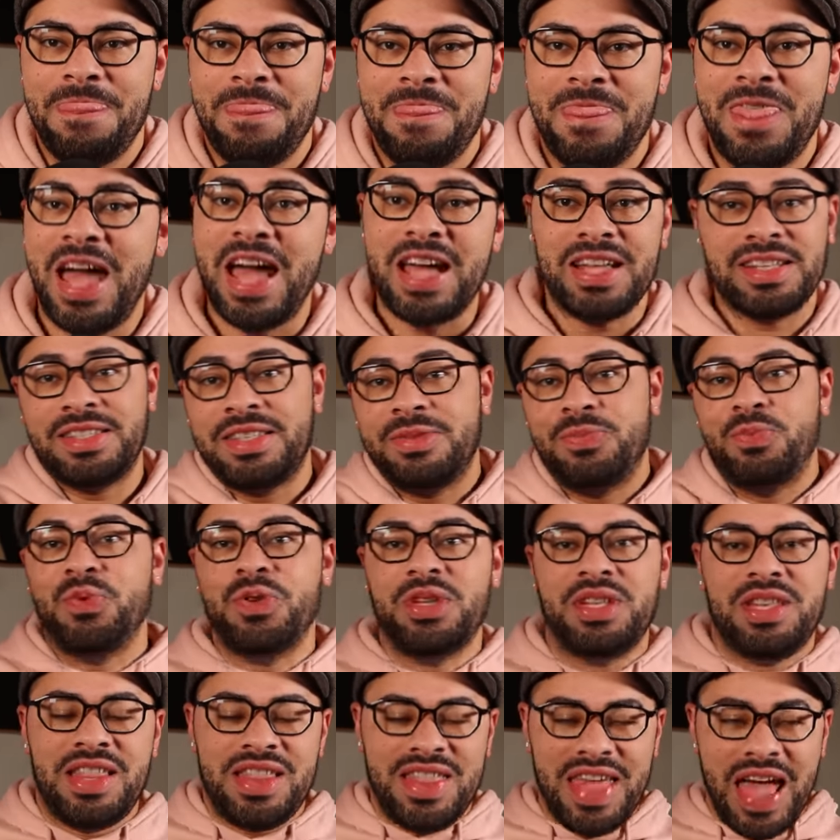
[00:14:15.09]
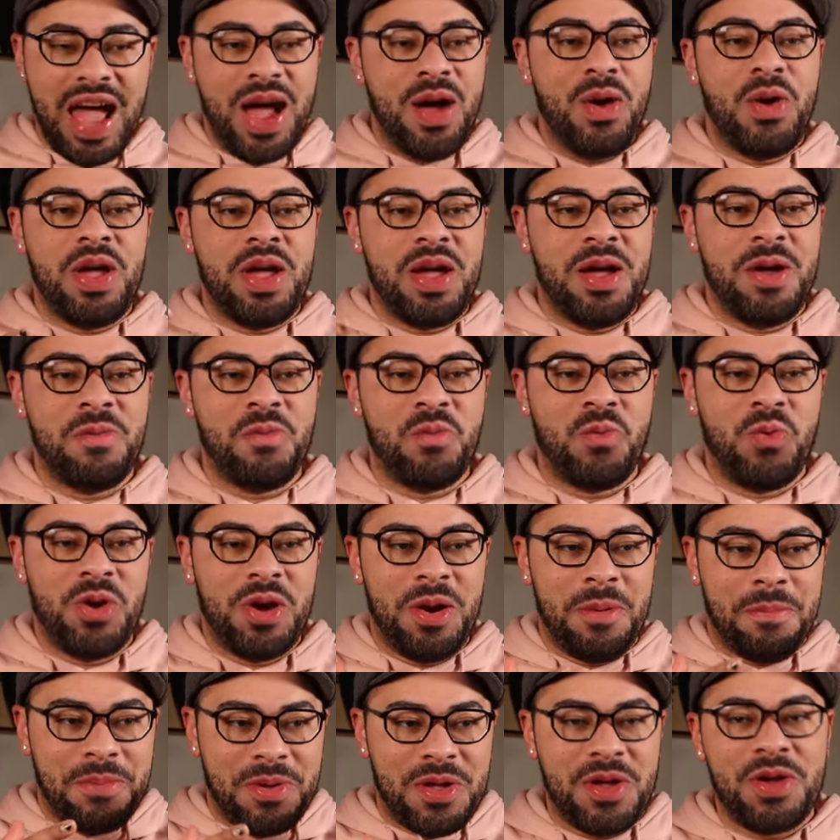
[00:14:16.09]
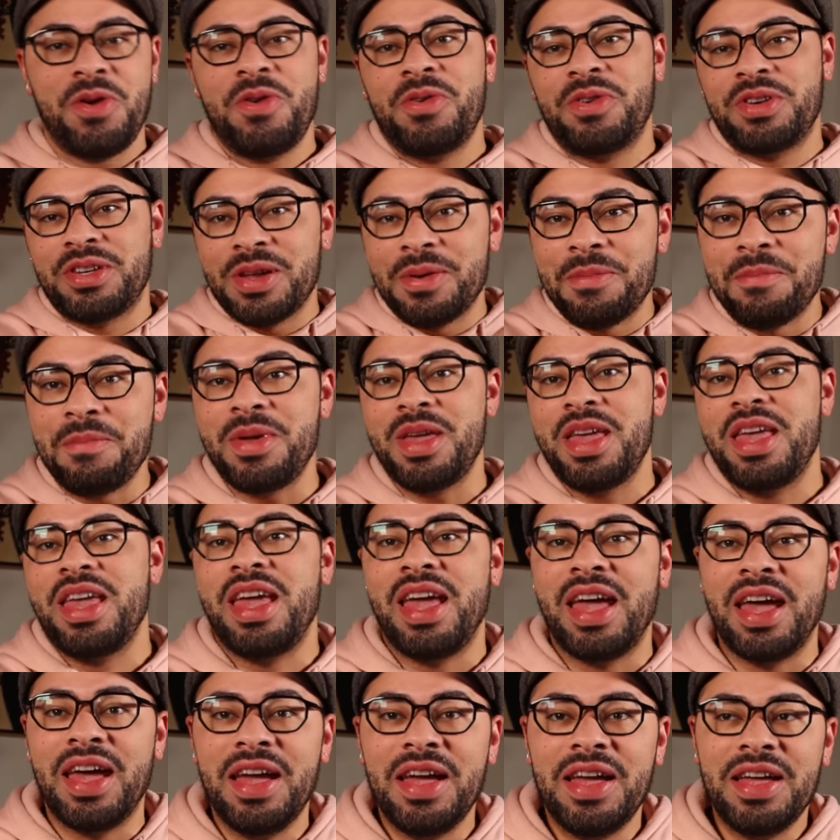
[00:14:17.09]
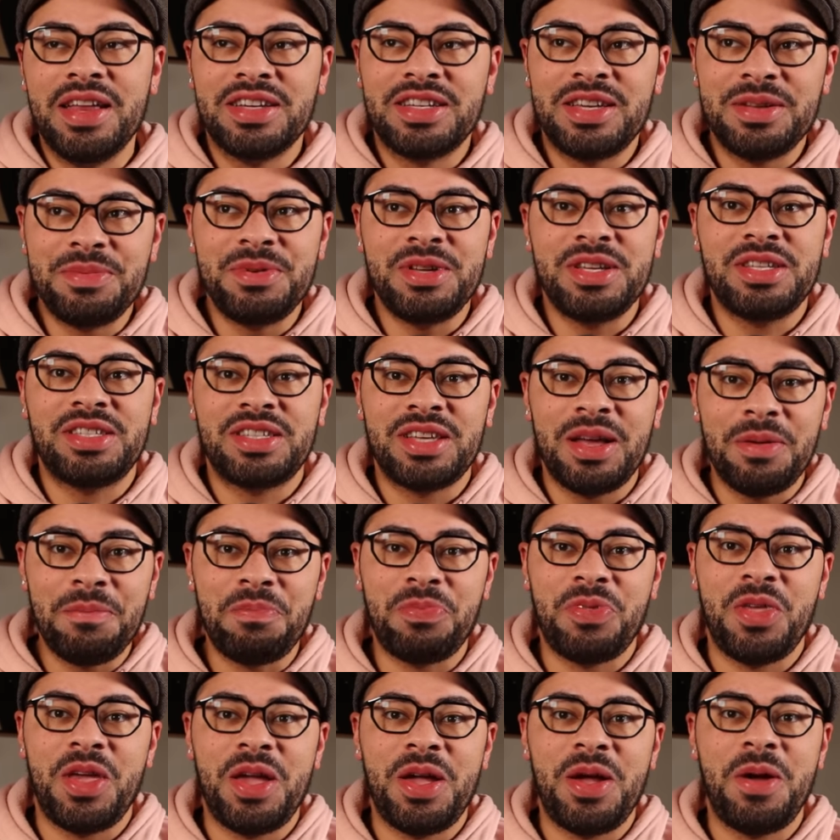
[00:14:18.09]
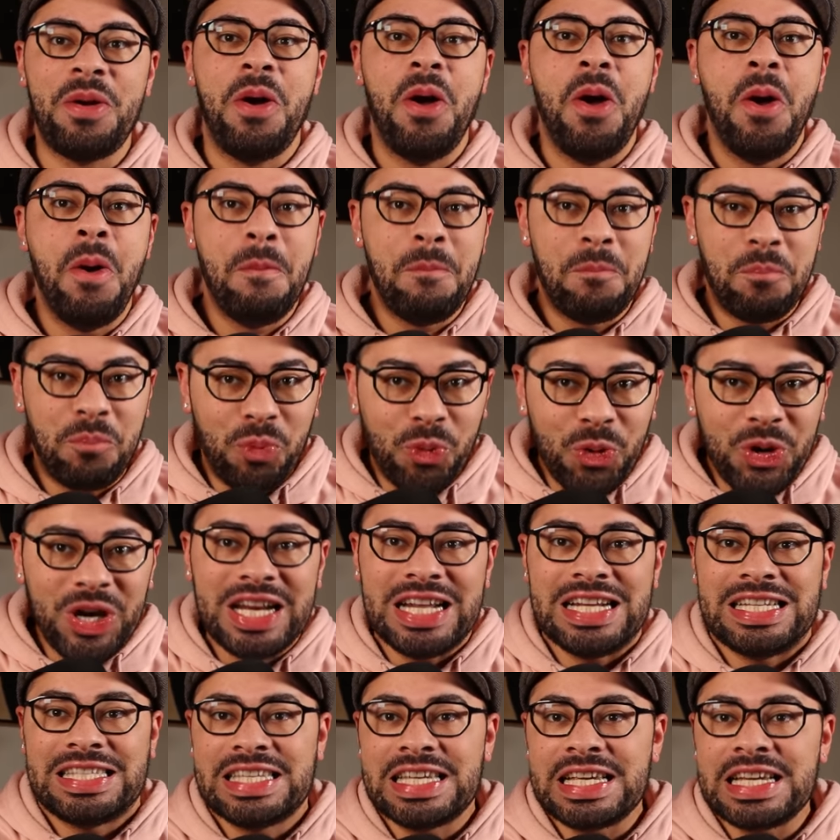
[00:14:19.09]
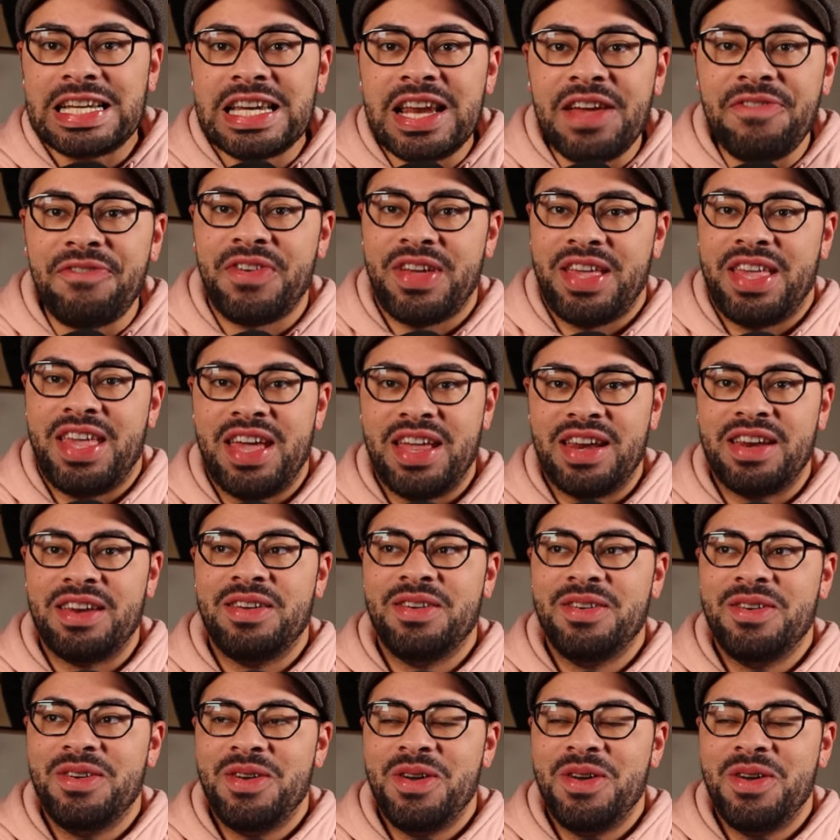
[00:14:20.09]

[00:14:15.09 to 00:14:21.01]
That's would that would appear to me to be something pretty significant.